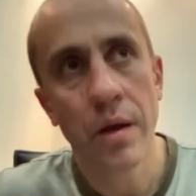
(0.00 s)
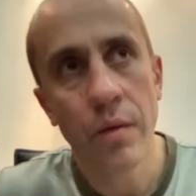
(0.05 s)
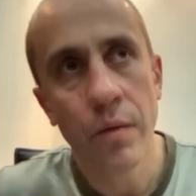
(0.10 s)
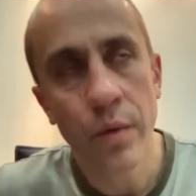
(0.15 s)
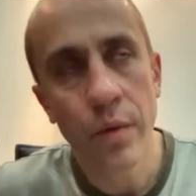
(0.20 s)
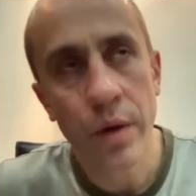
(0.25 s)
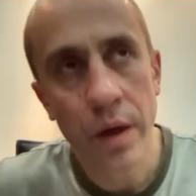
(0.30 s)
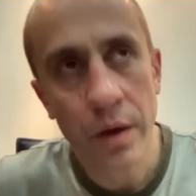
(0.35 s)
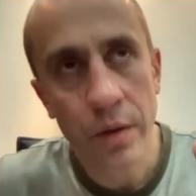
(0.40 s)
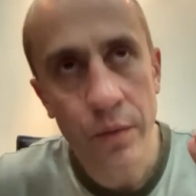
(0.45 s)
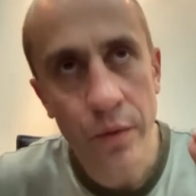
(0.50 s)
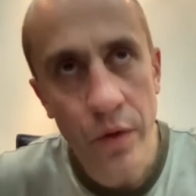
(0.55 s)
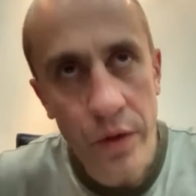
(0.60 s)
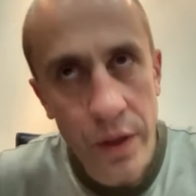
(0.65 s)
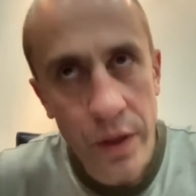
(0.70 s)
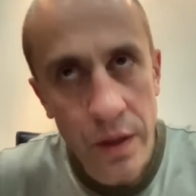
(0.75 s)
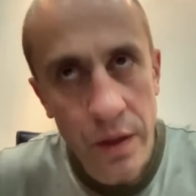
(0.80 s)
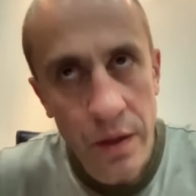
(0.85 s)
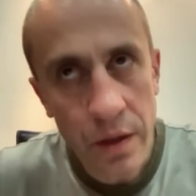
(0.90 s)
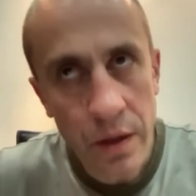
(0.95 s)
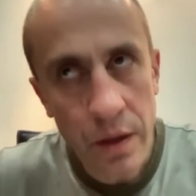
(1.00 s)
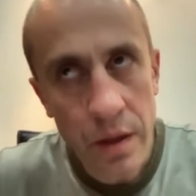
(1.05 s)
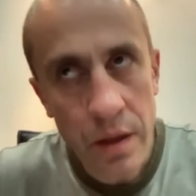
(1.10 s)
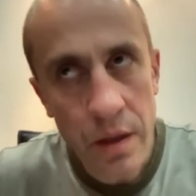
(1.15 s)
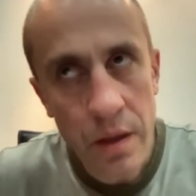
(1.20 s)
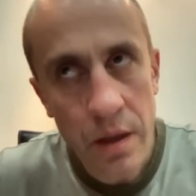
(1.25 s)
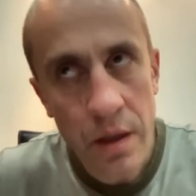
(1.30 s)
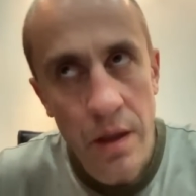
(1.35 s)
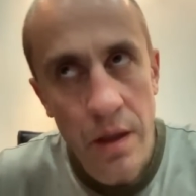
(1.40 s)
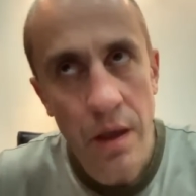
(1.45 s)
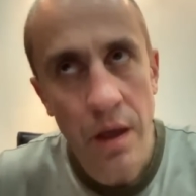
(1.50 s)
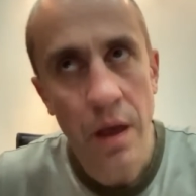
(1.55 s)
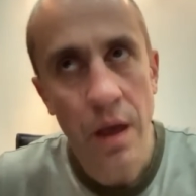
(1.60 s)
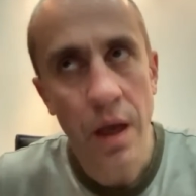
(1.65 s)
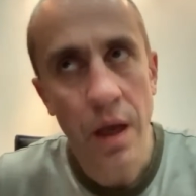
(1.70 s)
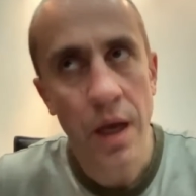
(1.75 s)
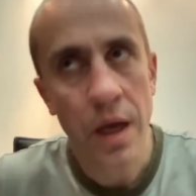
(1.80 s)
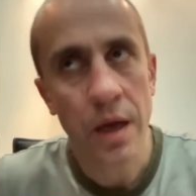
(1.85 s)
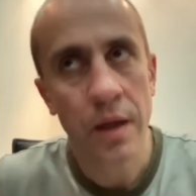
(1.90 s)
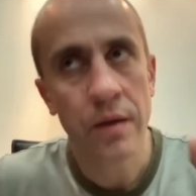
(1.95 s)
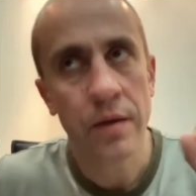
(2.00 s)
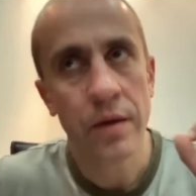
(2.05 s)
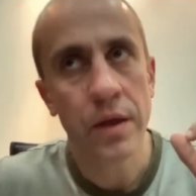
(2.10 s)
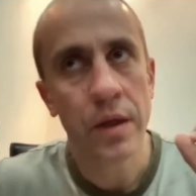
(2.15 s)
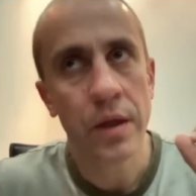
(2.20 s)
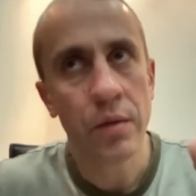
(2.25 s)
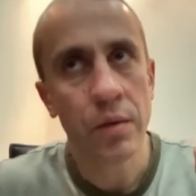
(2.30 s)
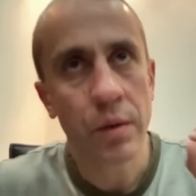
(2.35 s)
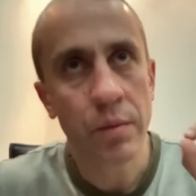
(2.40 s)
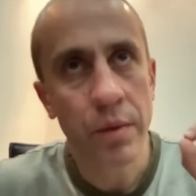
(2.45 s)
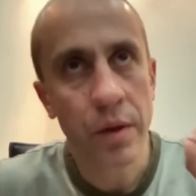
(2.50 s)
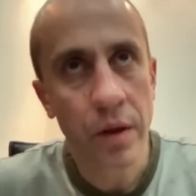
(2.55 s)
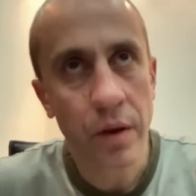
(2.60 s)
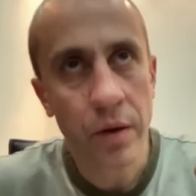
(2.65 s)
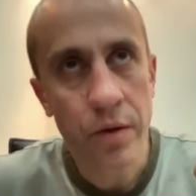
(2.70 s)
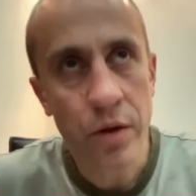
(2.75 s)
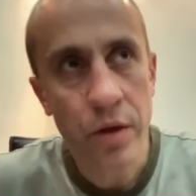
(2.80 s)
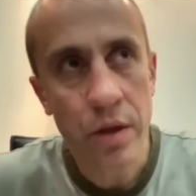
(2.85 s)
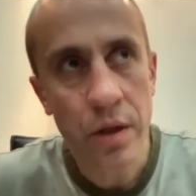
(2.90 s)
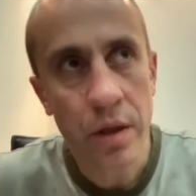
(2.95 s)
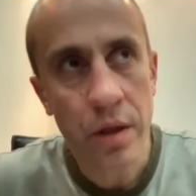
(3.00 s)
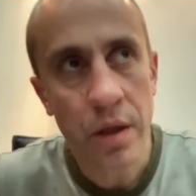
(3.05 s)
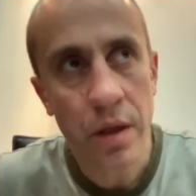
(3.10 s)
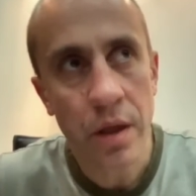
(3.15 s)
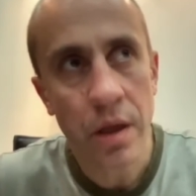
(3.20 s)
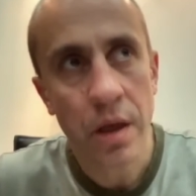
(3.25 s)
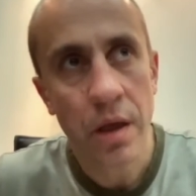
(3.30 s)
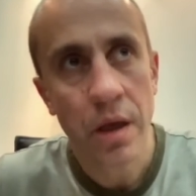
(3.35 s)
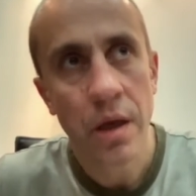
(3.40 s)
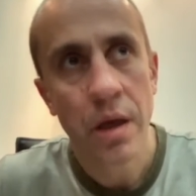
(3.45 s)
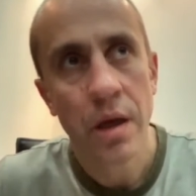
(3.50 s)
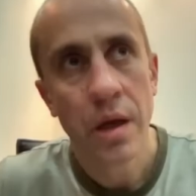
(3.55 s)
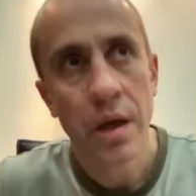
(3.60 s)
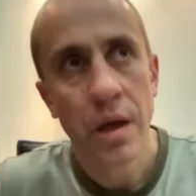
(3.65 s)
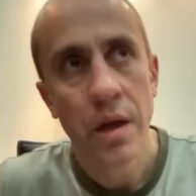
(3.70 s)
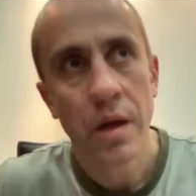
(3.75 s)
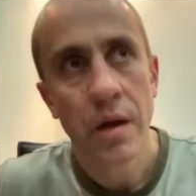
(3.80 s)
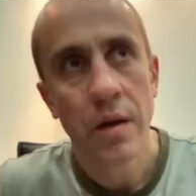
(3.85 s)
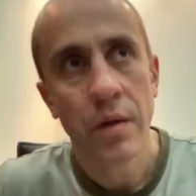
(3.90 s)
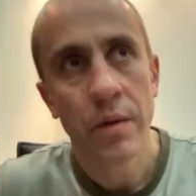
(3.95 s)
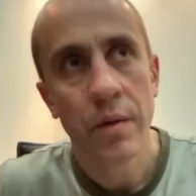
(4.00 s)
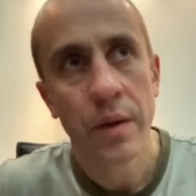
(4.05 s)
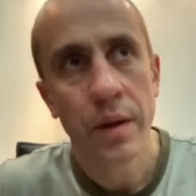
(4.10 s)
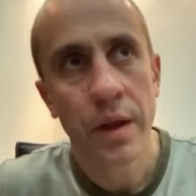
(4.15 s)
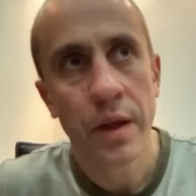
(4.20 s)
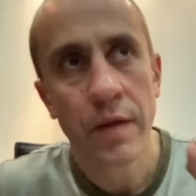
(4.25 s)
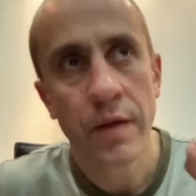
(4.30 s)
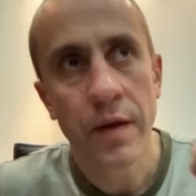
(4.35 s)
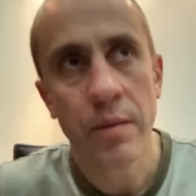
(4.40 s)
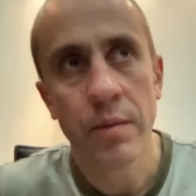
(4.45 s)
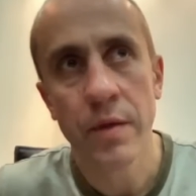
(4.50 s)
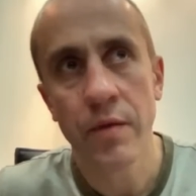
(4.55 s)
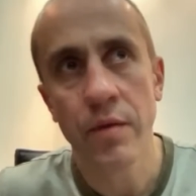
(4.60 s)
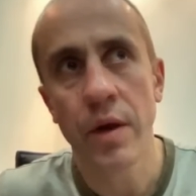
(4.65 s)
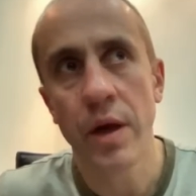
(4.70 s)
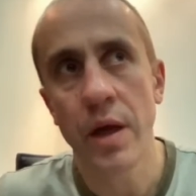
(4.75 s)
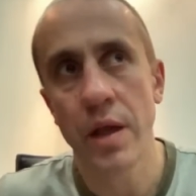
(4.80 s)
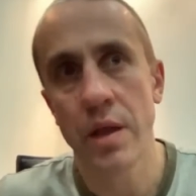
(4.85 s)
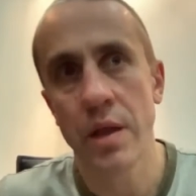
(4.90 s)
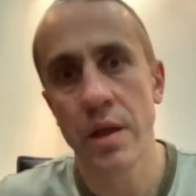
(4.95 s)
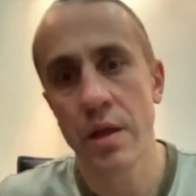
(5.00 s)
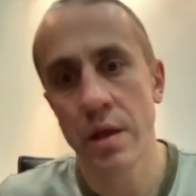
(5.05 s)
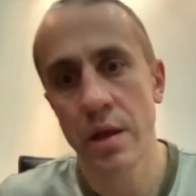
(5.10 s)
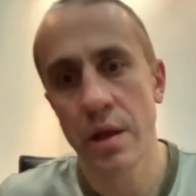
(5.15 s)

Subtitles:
We are working on it, and it will be launched when the time is right.